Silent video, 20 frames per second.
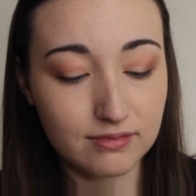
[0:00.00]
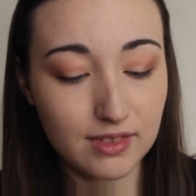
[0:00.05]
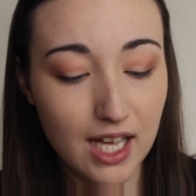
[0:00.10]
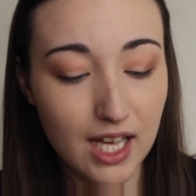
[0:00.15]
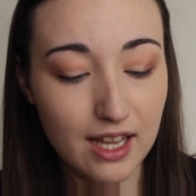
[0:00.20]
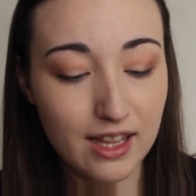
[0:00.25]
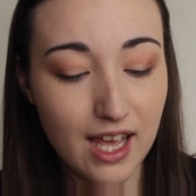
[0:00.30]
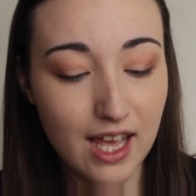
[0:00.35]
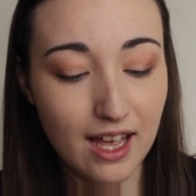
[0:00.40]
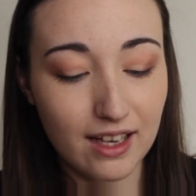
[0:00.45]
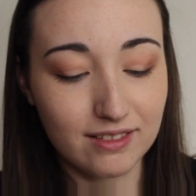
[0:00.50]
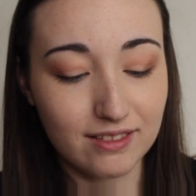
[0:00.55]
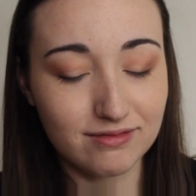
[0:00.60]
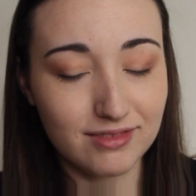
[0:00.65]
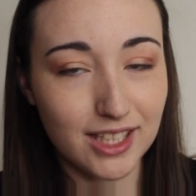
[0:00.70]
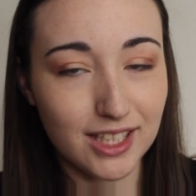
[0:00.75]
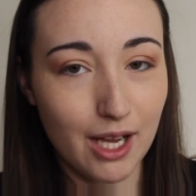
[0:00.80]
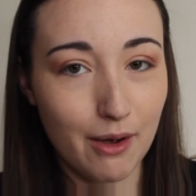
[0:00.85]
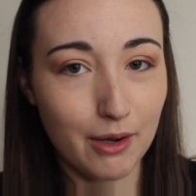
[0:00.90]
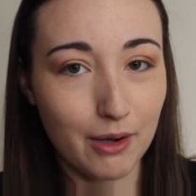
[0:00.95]
then
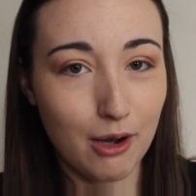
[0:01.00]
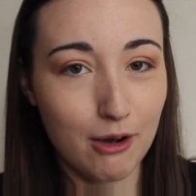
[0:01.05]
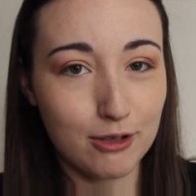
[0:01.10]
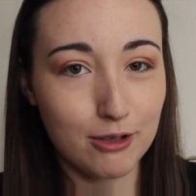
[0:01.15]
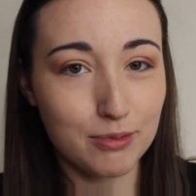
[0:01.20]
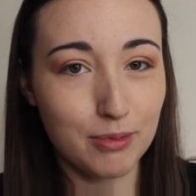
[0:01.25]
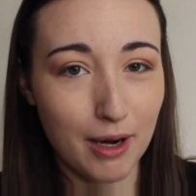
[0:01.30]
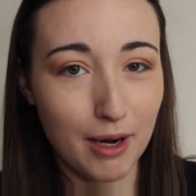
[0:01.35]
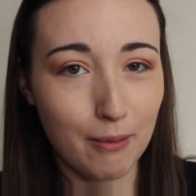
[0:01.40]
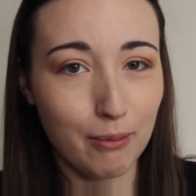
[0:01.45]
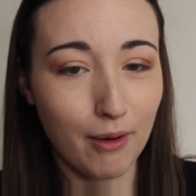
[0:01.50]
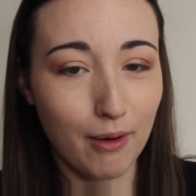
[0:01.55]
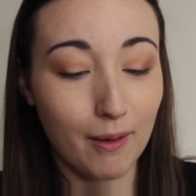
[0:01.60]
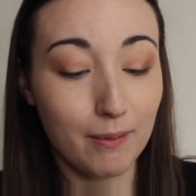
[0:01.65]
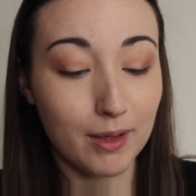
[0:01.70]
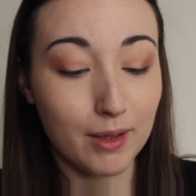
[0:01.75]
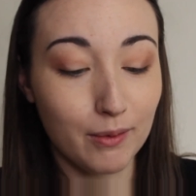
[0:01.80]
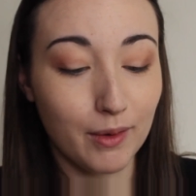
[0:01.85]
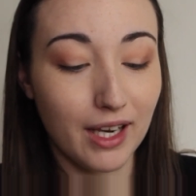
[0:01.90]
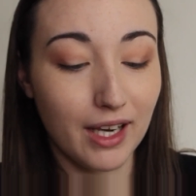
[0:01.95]
see how it goes, but I
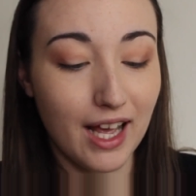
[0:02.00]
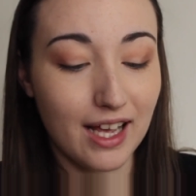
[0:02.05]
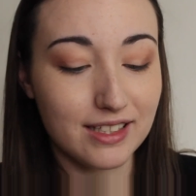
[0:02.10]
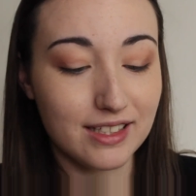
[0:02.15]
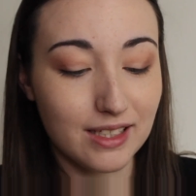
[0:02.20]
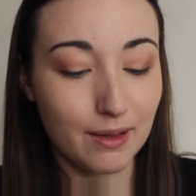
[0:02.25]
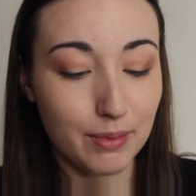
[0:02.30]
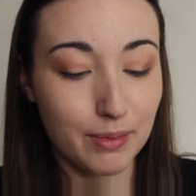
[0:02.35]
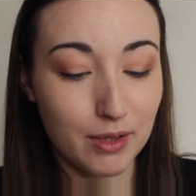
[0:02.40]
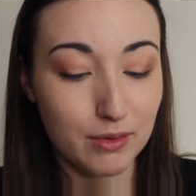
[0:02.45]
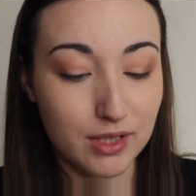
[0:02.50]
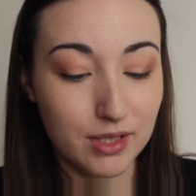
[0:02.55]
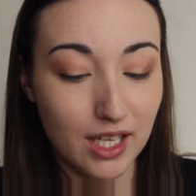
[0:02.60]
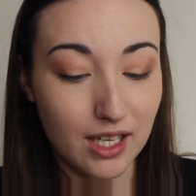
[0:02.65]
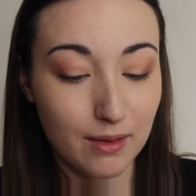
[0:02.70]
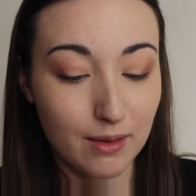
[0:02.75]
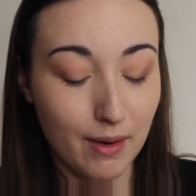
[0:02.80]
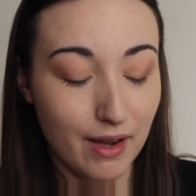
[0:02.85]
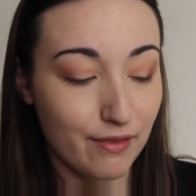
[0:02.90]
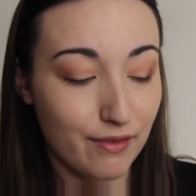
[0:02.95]
probably will end up
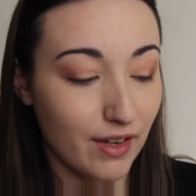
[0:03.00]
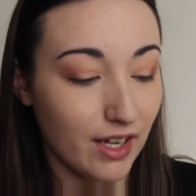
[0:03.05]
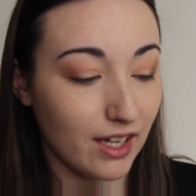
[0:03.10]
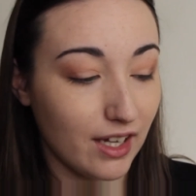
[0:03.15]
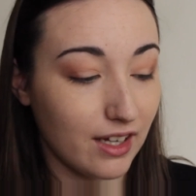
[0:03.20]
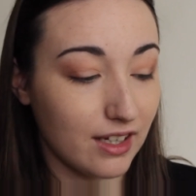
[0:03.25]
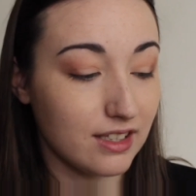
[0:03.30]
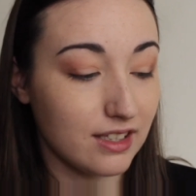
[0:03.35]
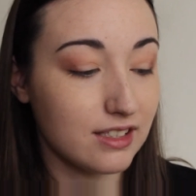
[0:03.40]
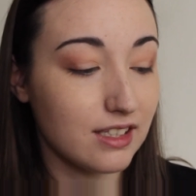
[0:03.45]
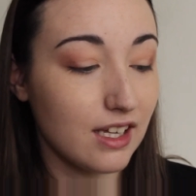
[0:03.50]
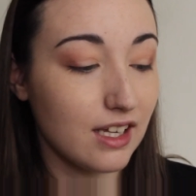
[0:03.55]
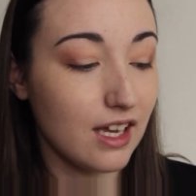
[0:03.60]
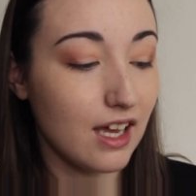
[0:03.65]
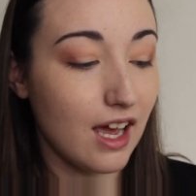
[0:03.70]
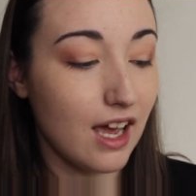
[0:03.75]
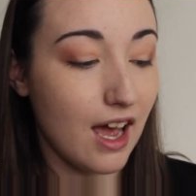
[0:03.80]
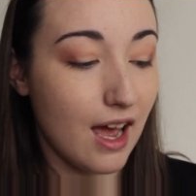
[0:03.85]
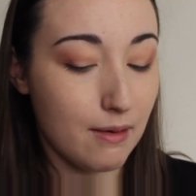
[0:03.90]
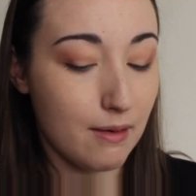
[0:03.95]
using my fingers
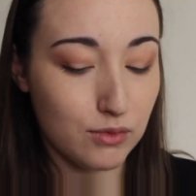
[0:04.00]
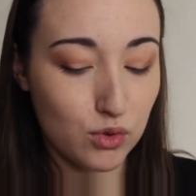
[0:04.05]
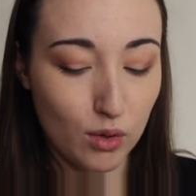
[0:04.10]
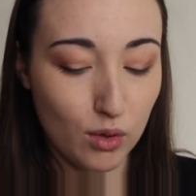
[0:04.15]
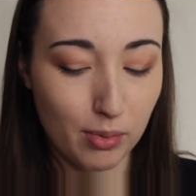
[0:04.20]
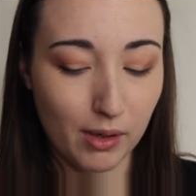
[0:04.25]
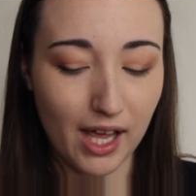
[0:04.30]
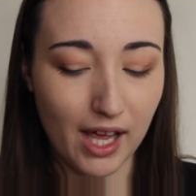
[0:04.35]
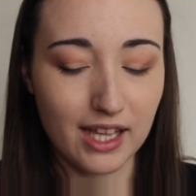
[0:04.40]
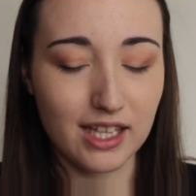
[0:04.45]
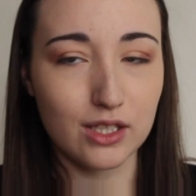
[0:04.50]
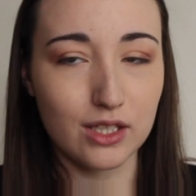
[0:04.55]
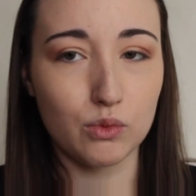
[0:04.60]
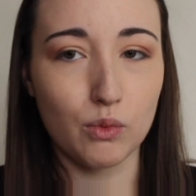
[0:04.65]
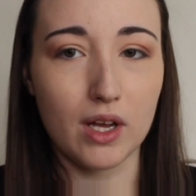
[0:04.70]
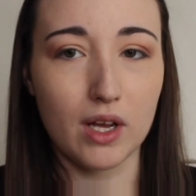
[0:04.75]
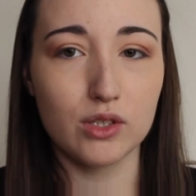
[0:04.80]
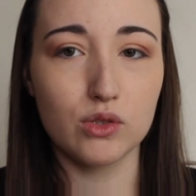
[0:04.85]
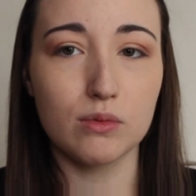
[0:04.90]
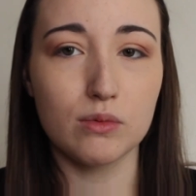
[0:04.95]
to apply this
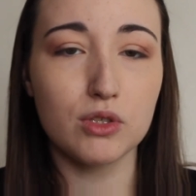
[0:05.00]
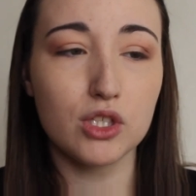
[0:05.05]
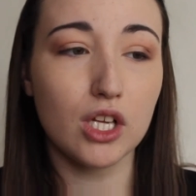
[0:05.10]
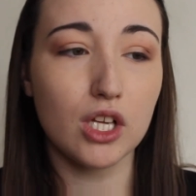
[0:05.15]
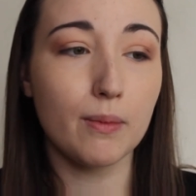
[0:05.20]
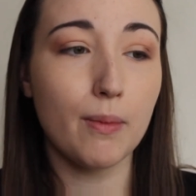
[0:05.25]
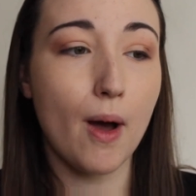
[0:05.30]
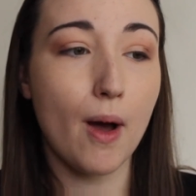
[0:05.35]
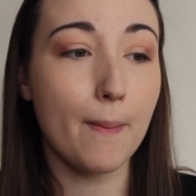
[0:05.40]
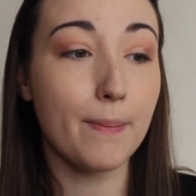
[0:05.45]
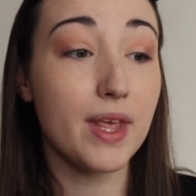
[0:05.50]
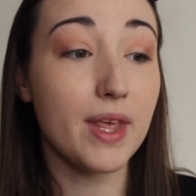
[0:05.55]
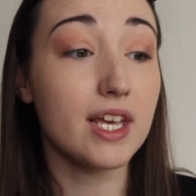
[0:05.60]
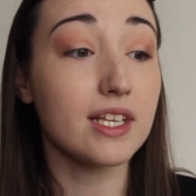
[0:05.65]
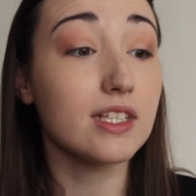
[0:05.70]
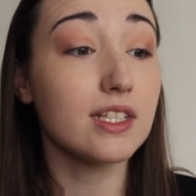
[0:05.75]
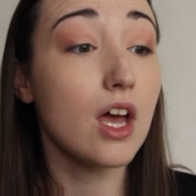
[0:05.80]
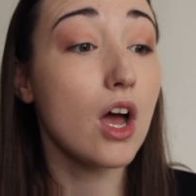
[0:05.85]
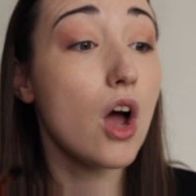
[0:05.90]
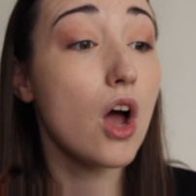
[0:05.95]
one. So I'm just going to pop
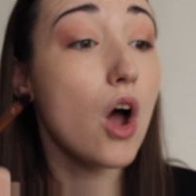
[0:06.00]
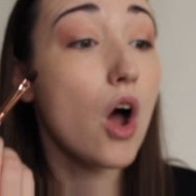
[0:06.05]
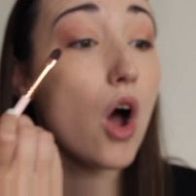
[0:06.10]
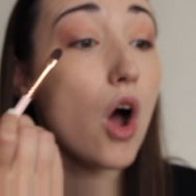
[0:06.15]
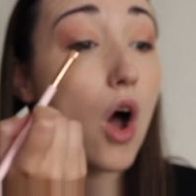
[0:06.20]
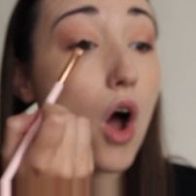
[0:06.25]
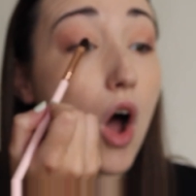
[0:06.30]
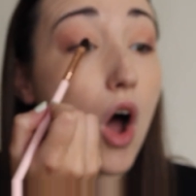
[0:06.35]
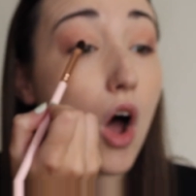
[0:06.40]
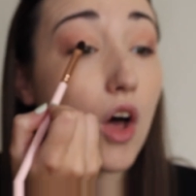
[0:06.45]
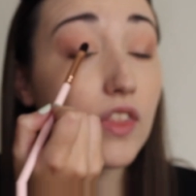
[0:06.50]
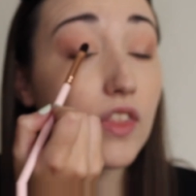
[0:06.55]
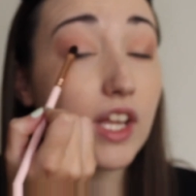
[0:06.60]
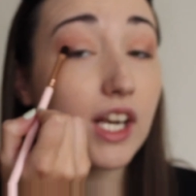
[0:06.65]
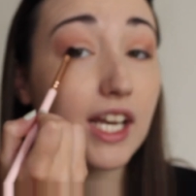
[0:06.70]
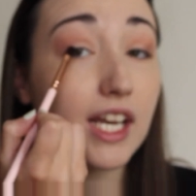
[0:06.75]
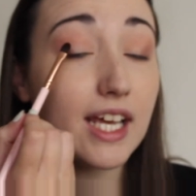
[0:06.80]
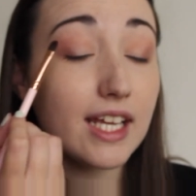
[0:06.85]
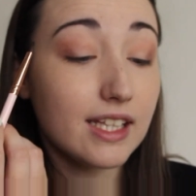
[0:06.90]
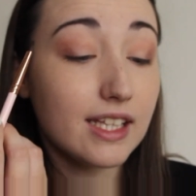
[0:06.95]
this on the
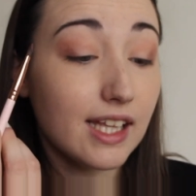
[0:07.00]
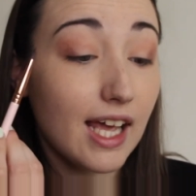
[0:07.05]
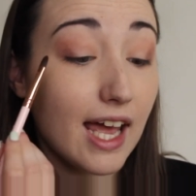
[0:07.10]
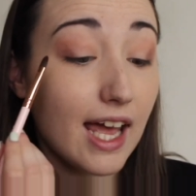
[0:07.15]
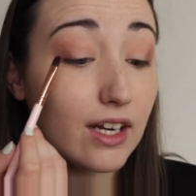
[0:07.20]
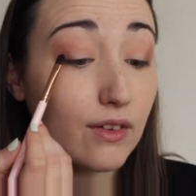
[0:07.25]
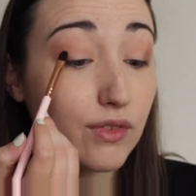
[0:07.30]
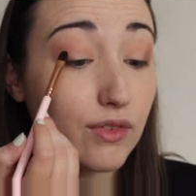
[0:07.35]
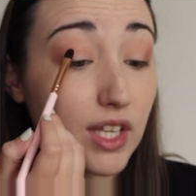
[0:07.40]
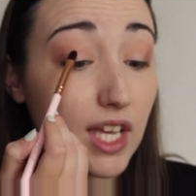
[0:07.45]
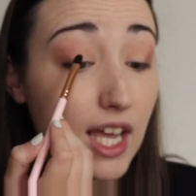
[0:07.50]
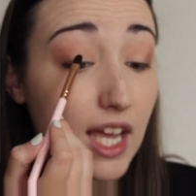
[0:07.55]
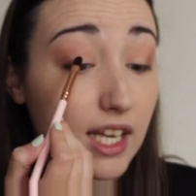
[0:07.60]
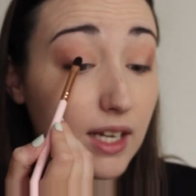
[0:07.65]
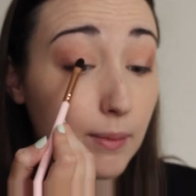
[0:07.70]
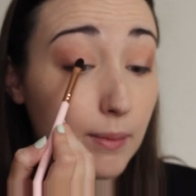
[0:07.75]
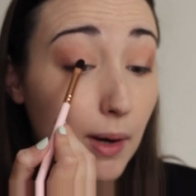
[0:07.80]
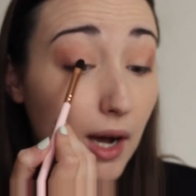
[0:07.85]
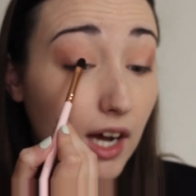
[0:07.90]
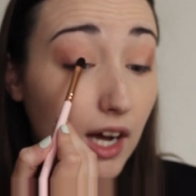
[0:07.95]
lid then of the
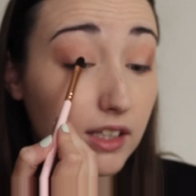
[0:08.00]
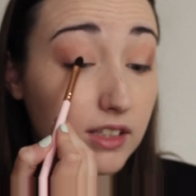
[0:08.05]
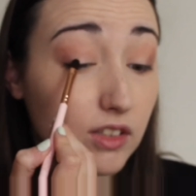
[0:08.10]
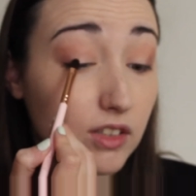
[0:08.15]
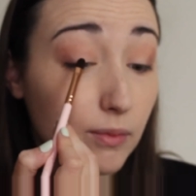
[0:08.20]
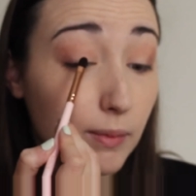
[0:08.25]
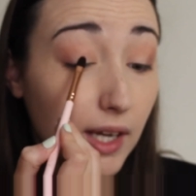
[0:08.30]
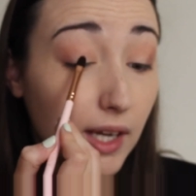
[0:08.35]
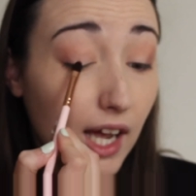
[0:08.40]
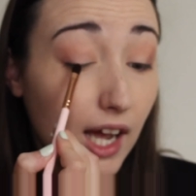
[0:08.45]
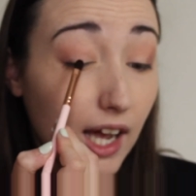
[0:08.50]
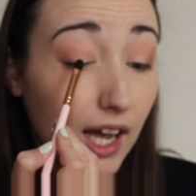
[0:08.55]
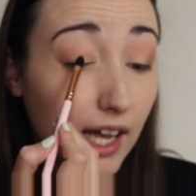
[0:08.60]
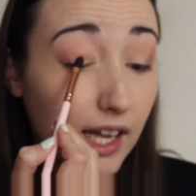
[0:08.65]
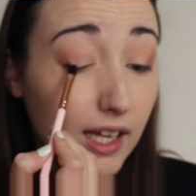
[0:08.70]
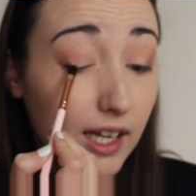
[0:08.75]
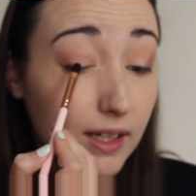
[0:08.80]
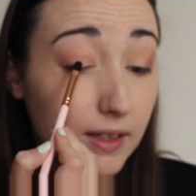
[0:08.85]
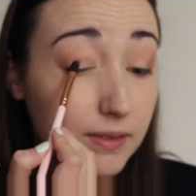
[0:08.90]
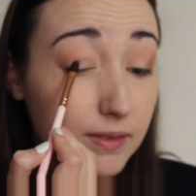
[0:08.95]
inner part of my
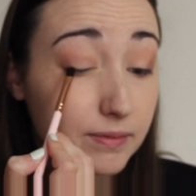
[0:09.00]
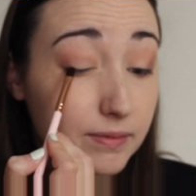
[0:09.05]
eye.